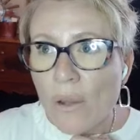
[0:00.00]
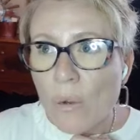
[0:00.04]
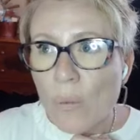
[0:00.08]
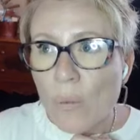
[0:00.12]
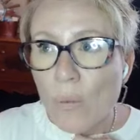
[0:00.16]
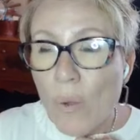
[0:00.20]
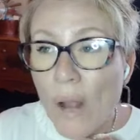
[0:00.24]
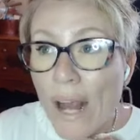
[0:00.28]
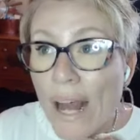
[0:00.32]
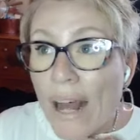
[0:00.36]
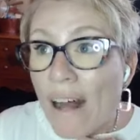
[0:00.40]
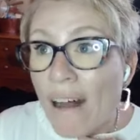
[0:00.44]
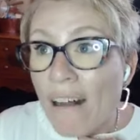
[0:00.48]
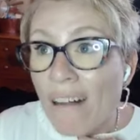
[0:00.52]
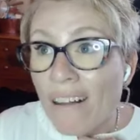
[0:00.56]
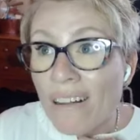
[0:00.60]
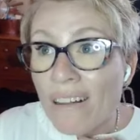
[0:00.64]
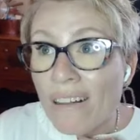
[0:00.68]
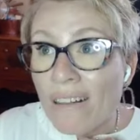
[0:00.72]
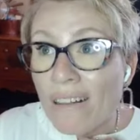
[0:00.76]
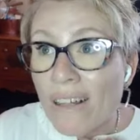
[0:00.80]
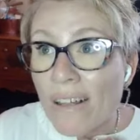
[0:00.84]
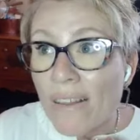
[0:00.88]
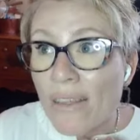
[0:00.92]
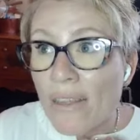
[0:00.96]

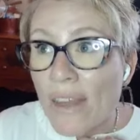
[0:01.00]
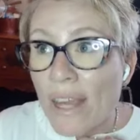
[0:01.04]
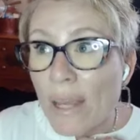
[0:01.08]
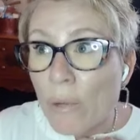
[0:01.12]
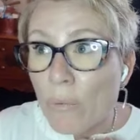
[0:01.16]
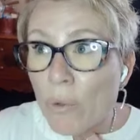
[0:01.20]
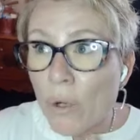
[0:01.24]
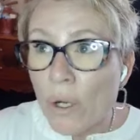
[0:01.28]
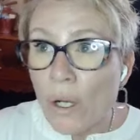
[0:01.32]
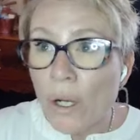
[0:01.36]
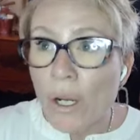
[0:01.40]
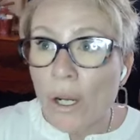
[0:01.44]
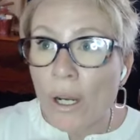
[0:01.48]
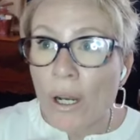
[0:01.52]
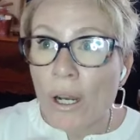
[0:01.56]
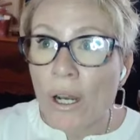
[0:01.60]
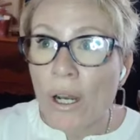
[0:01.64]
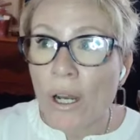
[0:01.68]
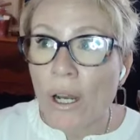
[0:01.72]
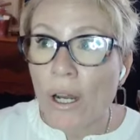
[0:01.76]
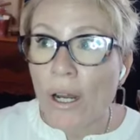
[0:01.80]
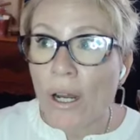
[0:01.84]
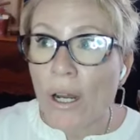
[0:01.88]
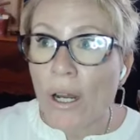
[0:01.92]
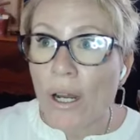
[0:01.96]
well, they were
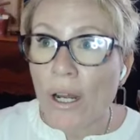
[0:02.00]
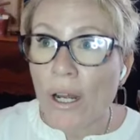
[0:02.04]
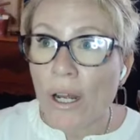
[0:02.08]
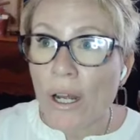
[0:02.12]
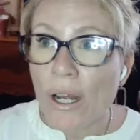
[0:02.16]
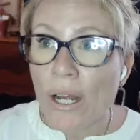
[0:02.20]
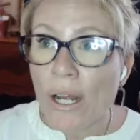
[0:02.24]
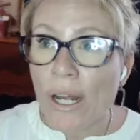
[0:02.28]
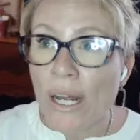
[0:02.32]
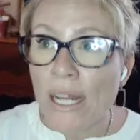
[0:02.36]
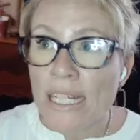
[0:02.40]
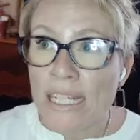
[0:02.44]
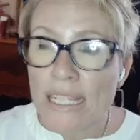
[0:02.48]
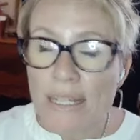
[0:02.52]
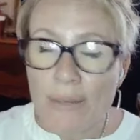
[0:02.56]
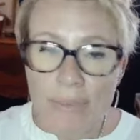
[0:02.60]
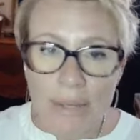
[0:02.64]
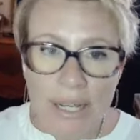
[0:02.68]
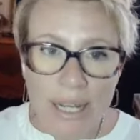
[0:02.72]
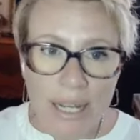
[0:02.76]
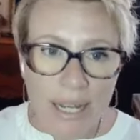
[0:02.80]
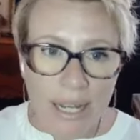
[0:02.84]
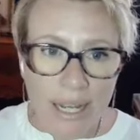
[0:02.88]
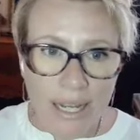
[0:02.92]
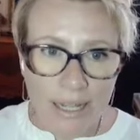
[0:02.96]

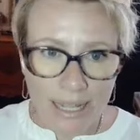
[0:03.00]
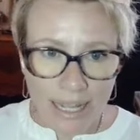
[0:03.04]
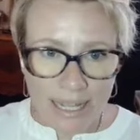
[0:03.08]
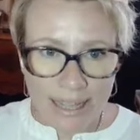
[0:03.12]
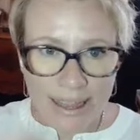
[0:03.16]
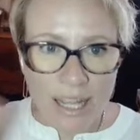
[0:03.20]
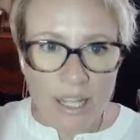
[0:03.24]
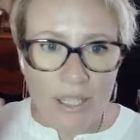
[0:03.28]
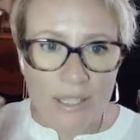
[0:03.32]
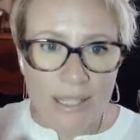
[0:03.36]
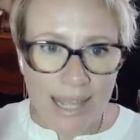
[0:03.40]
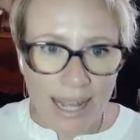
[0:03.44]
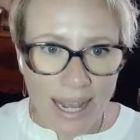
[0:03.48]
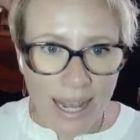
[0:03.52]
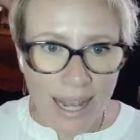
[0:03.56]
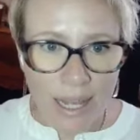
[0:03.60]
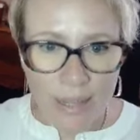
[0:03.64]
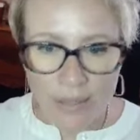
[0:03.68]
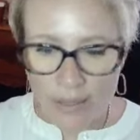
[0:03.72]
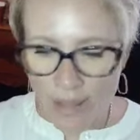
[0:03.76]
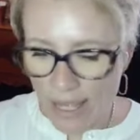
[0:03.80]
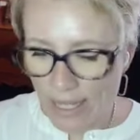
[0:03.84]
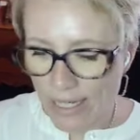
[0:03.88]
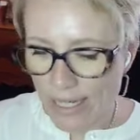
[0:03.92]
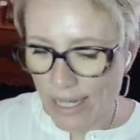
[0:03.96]
exhibiting, like they'll say,
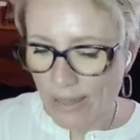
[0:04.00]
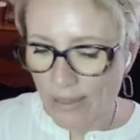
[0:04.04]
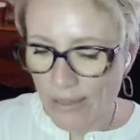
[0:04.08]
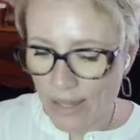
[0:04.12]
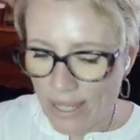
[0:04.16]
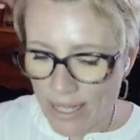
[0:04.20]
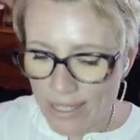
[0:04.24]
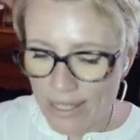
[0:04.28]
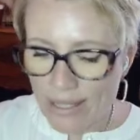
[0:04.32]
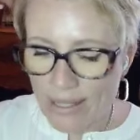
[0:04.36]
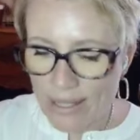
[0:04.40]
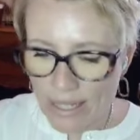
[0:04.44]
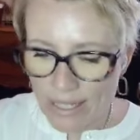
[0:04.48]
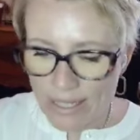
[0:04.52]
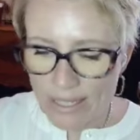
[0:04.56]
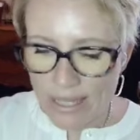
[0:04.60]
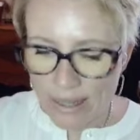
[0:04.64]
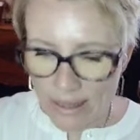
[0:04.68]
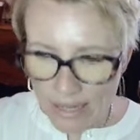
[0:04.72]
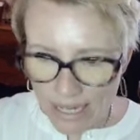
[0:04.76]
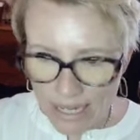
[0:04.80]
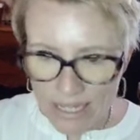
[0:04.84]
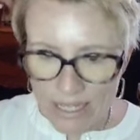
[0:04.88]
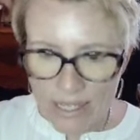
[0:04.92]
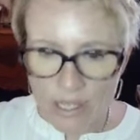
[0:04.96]
they did this, this,
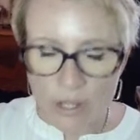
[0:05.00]
and this.